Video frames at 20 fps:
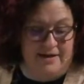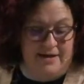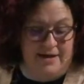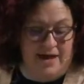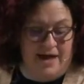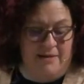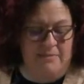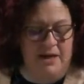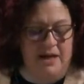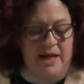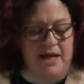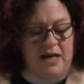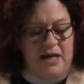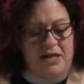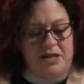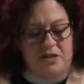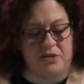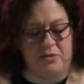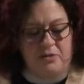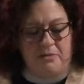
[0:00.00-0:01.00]
I began
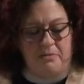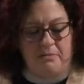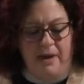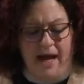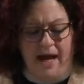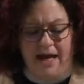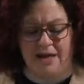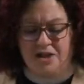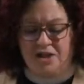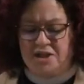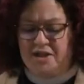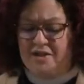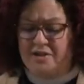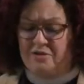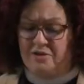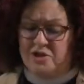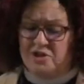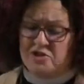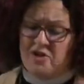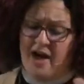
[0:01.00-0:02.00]
to imagine or
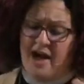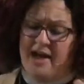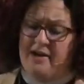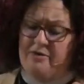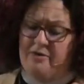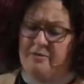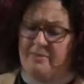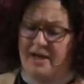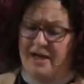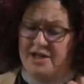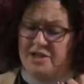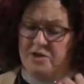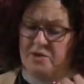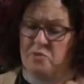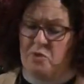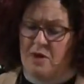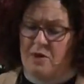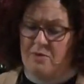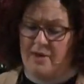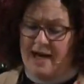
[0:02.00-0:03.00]
try to imagine
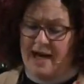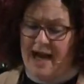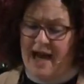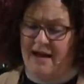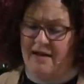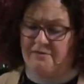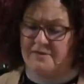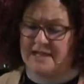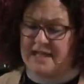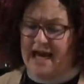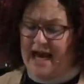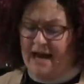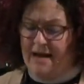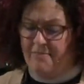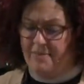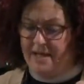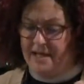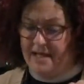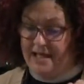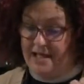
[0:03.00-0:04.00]
what would have to
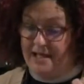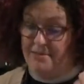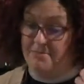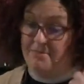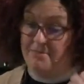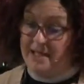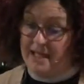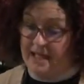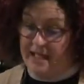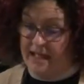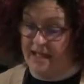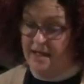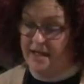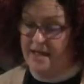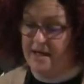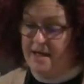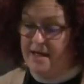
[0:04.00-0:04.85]
happen in me